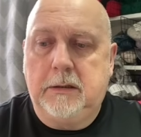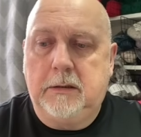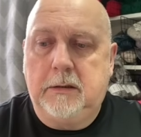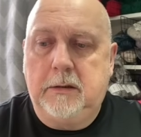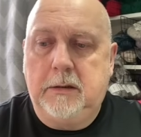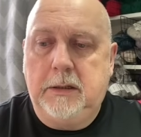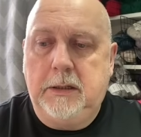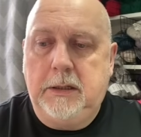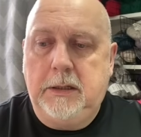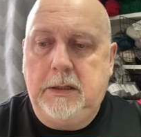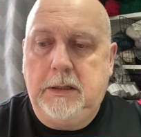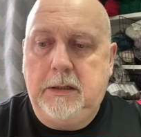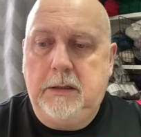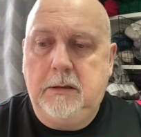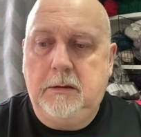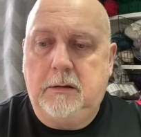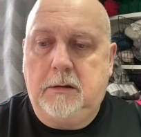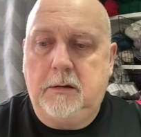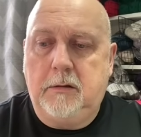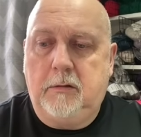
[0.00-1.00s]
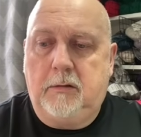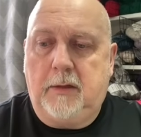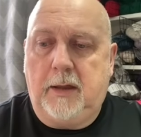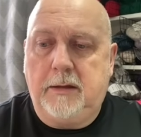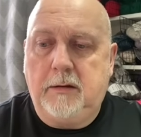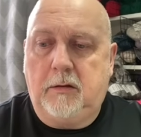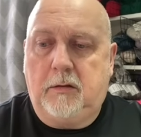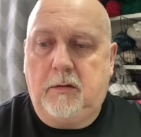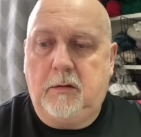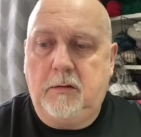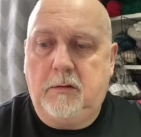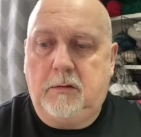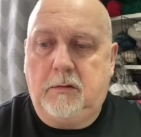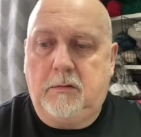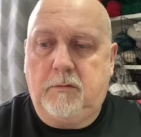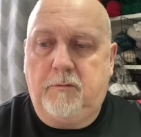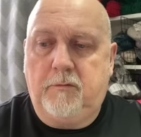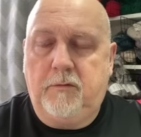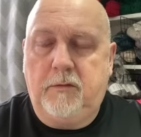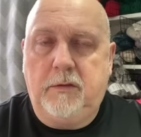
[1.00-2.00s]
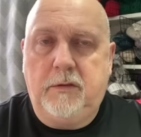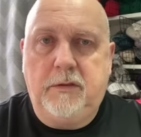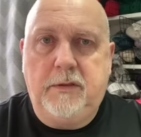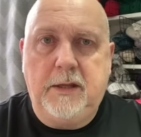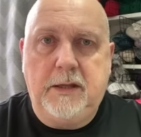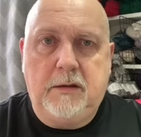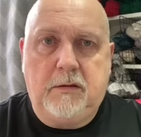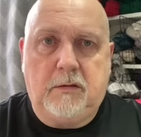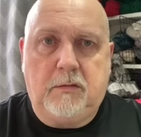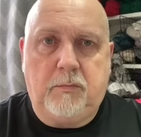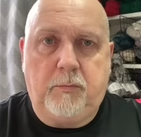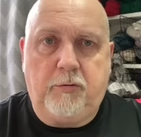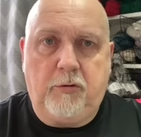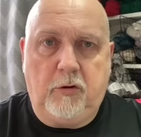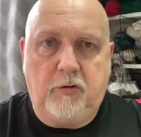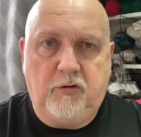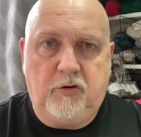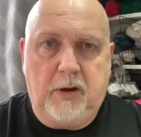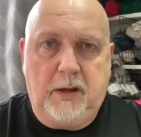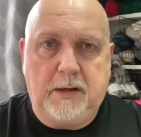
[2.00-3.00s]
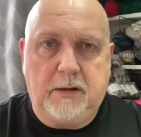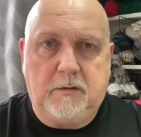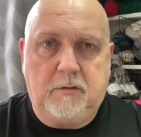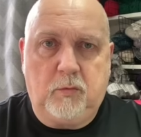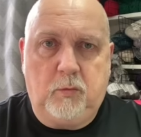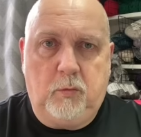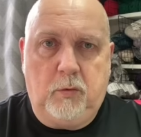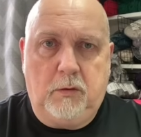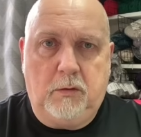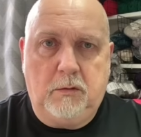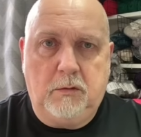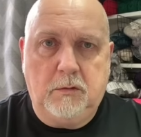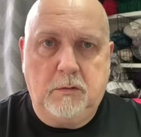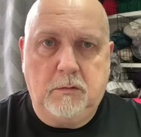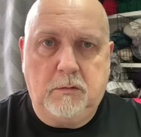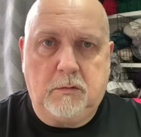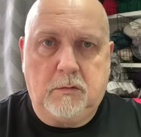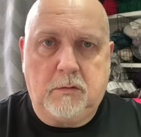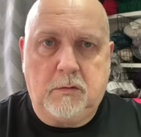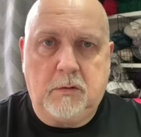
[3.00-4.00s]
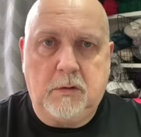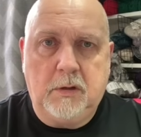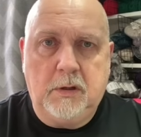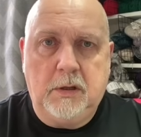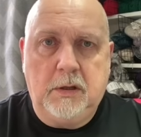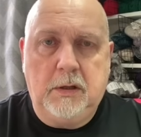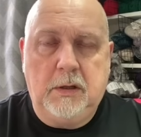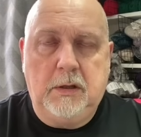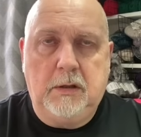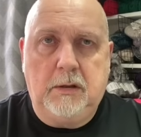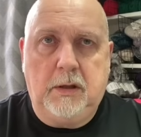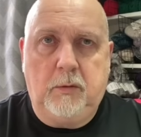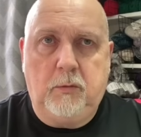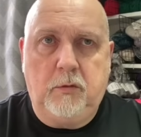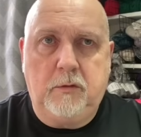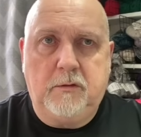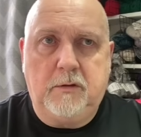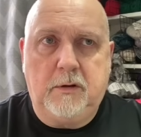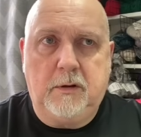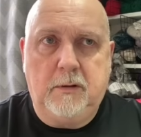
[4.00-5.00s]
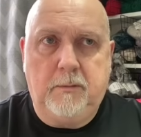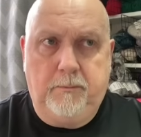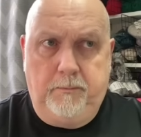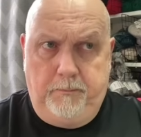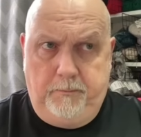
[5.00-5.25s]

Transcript: the consensus for this project was they wanted a